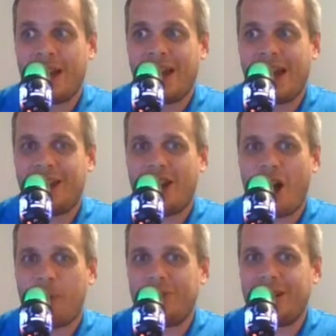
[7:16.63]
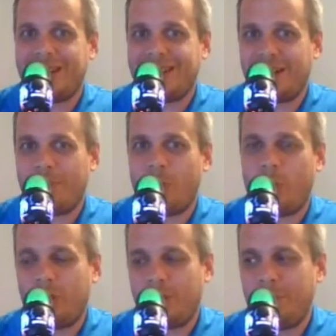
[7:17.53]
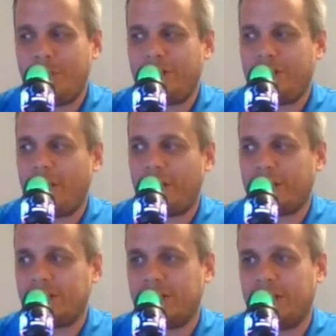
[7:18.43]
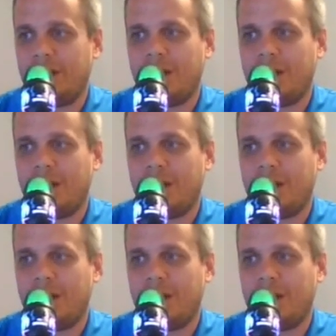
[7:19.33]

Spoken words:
and update them only periodically,